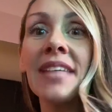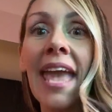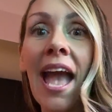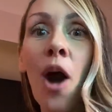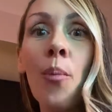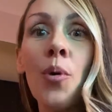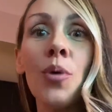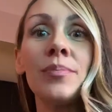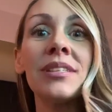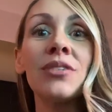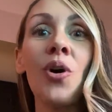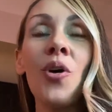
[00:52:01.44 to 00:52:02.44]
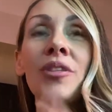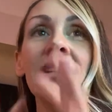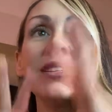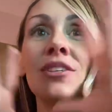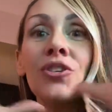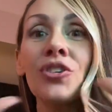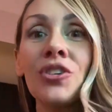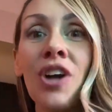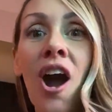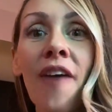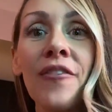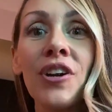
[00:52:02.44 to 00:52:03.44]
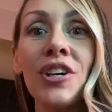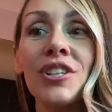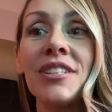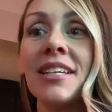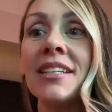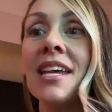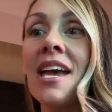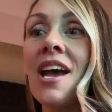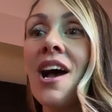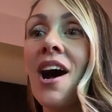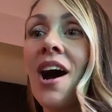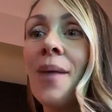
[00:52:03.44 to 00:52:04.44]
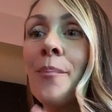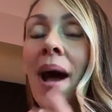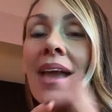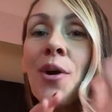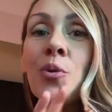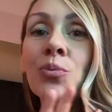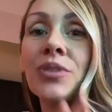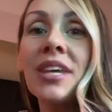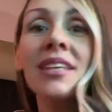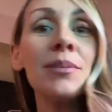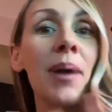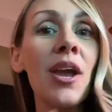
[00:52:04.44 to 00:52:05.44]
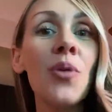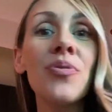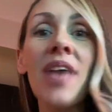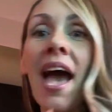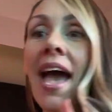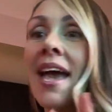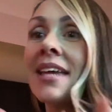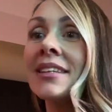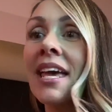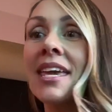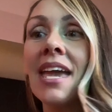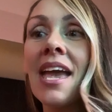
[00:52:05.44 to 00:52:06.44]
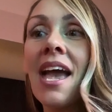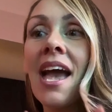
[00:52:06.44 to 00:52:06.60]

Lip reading: all these albums and all these covers and my own this and my own that. And